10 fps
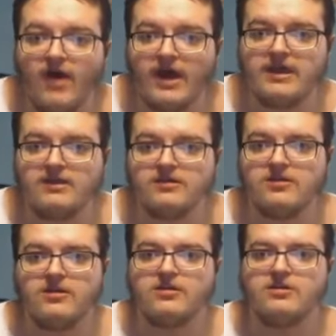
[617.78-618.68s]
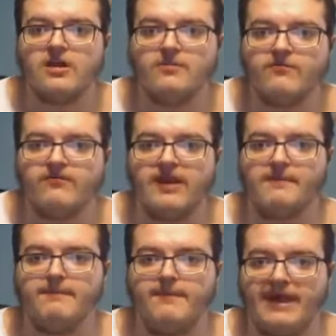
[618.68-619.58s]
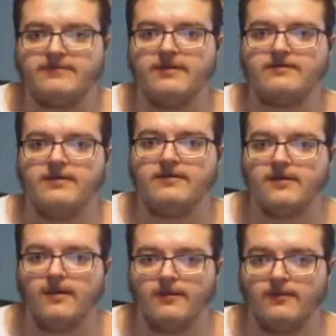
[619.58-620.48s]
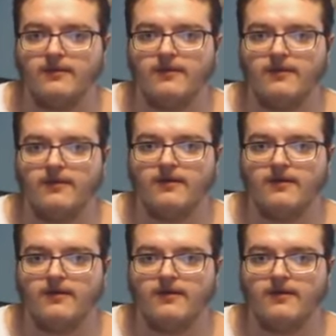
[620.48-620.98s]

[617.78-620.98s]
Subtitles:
Find something better to do.